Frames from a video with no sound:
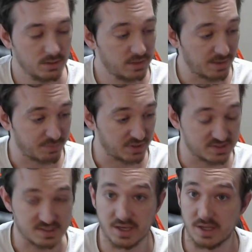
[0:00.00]
That being
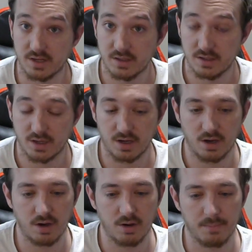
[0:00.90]
said,
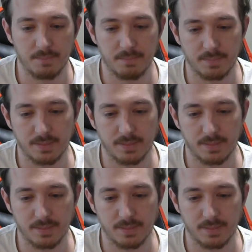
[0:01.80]
um,